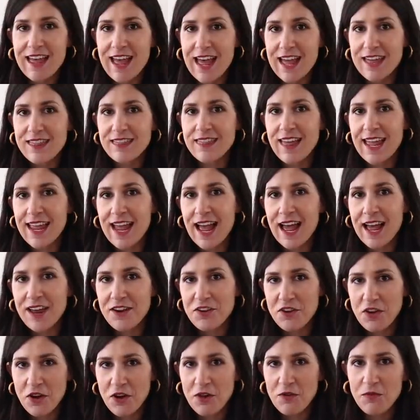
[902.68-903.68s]
that they
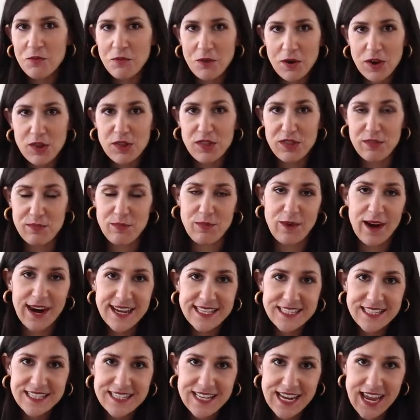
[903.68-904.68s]
are not worth the
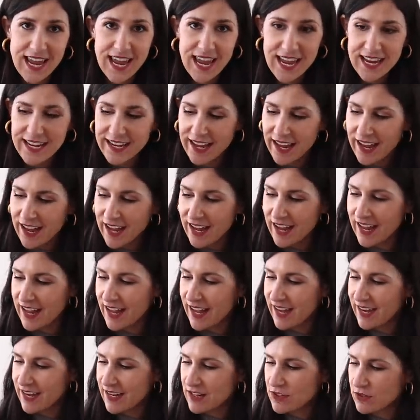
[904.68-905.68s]
price tag
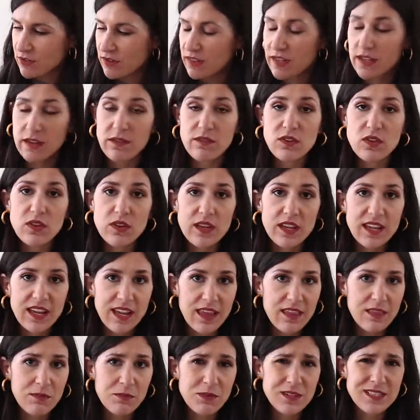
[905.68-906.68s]
uh, and I do think if you can
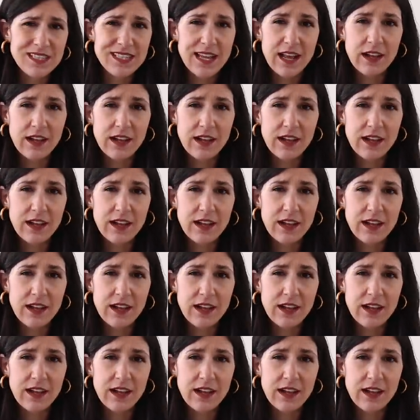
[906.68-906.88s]
get them on